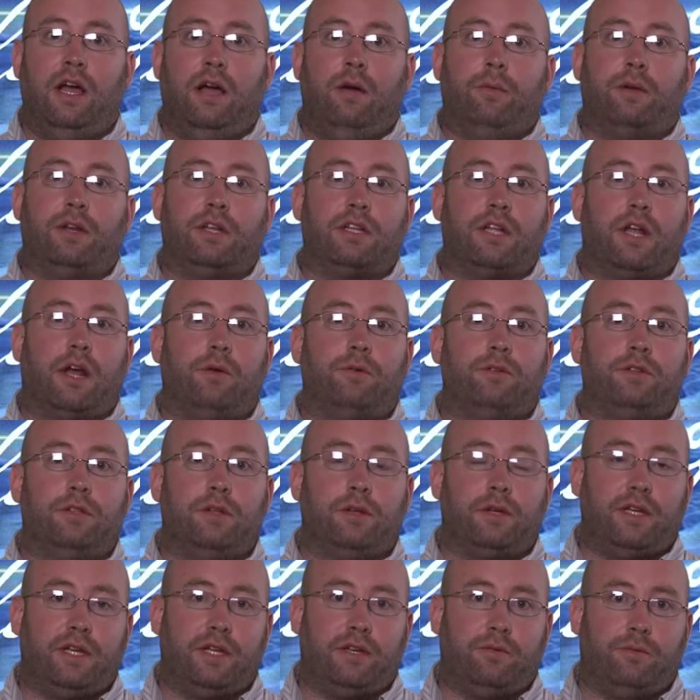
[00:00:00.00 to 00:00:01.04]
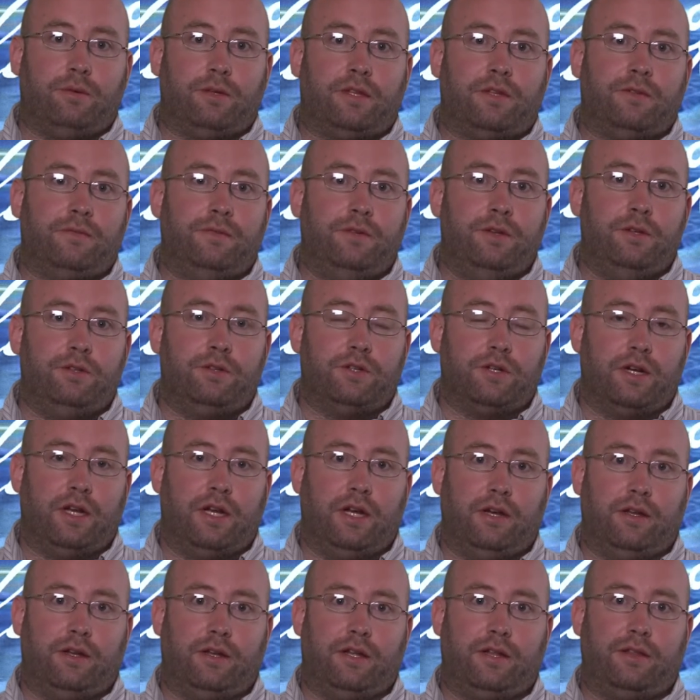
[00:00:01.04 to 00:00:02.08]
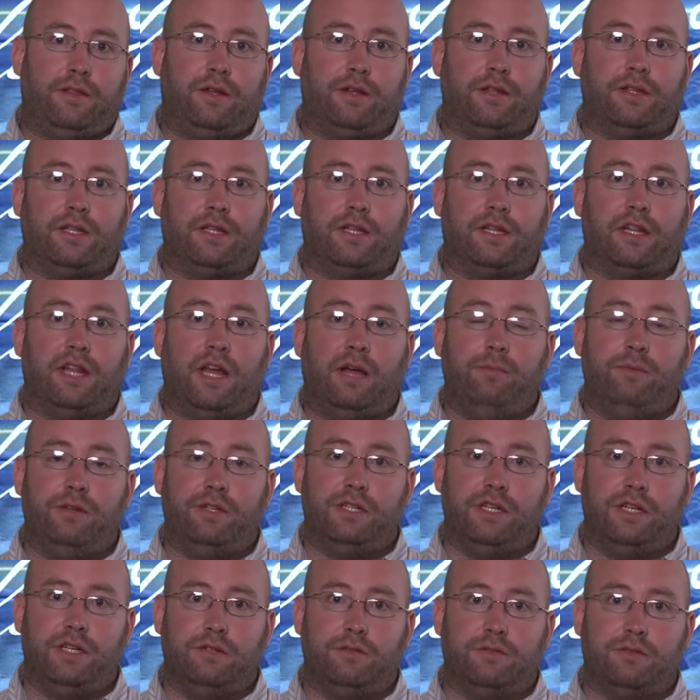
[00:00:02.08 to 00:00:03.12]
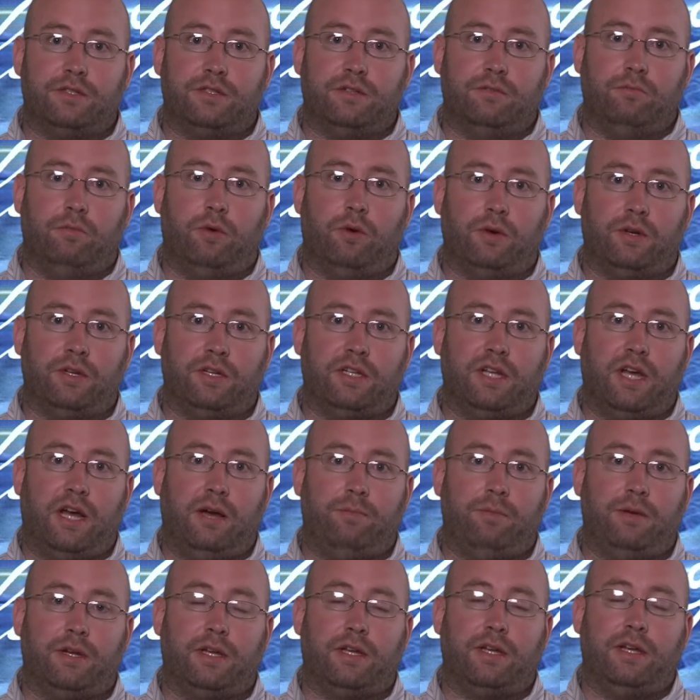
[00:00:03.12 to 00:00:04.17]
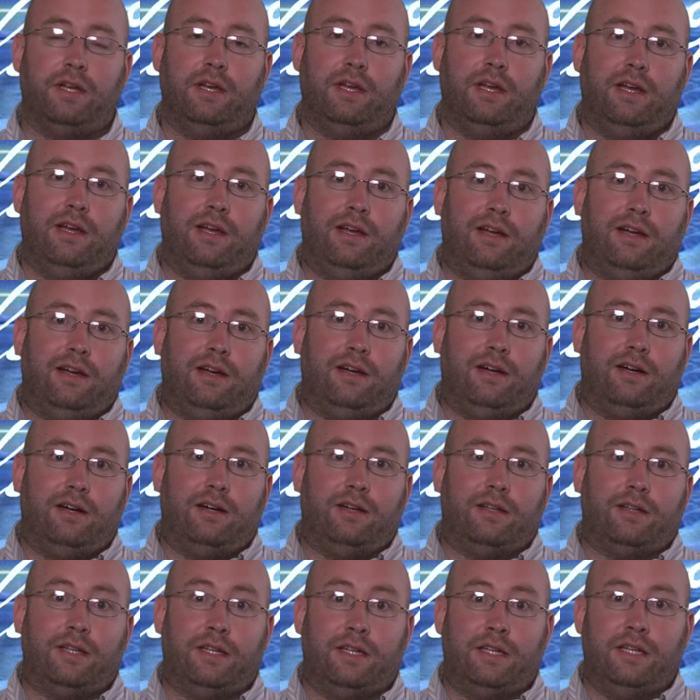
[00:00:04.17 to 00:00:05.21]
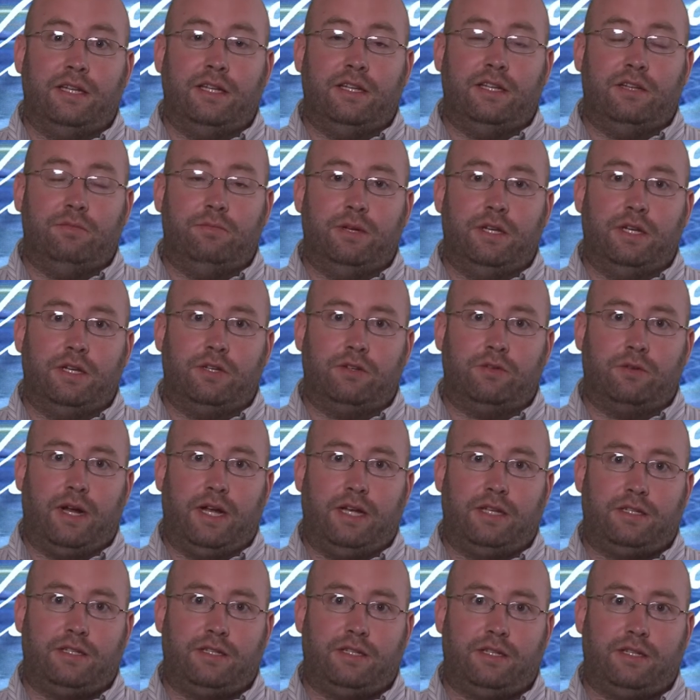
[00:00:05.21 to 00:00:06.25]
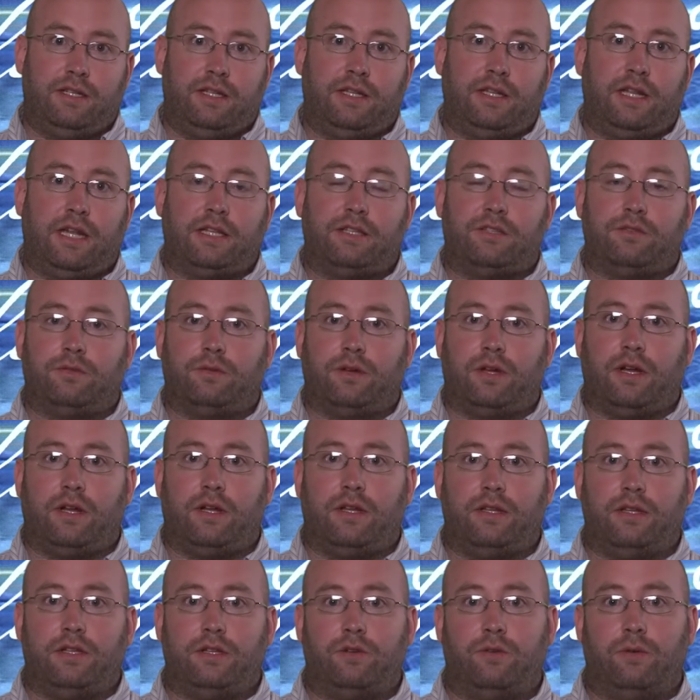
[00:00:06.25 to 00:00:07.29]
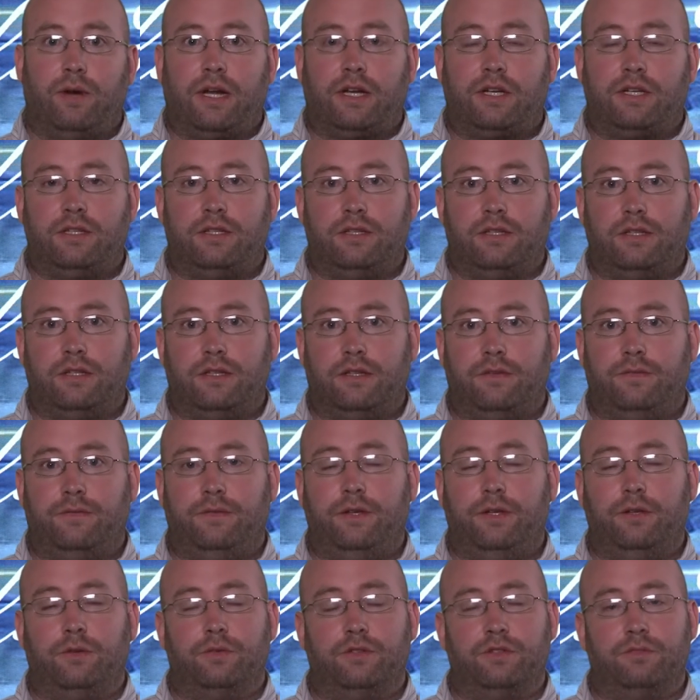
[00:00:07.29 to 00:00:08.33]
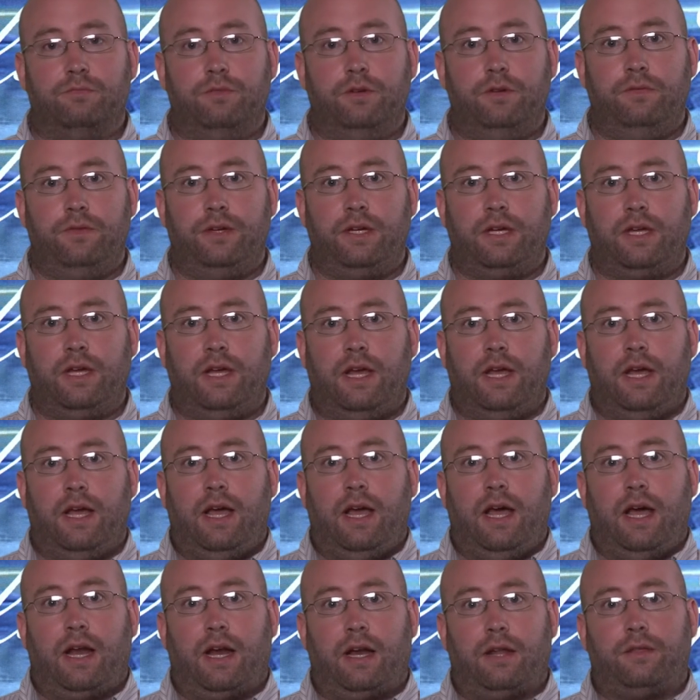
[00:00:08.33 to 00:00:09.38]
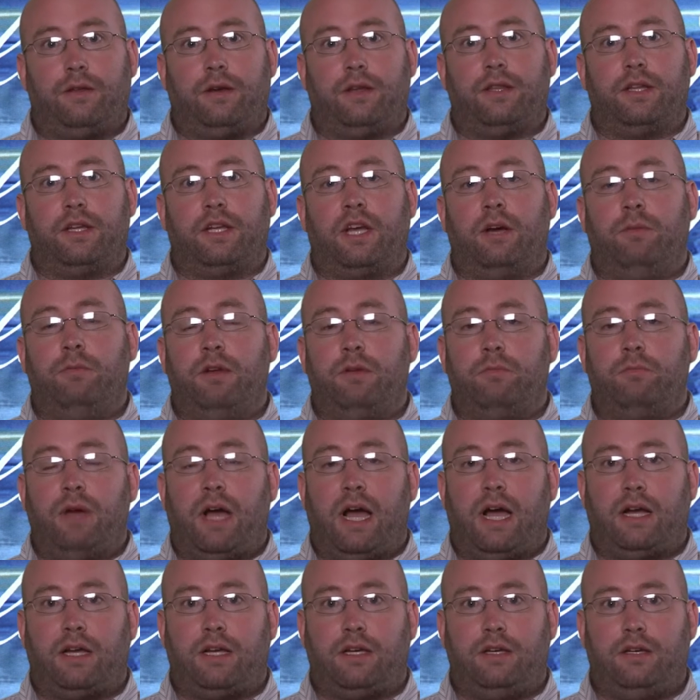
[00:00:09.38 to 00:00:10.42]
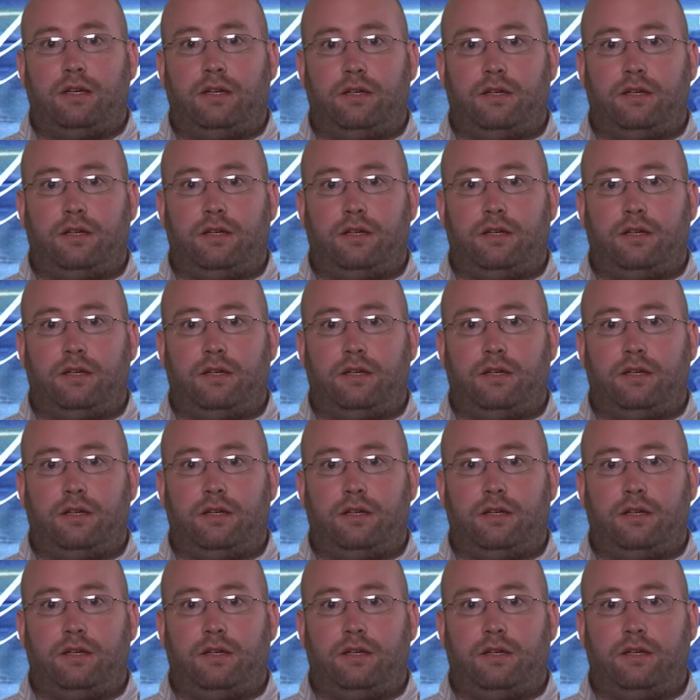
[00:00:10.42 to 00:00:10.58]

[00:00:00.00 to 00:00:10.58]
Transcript: But as I was looking at what the future held, I thought that climate change was an important topic that needed to be addressed, and that's kind of the direction that the field is moving. And I thought that coming back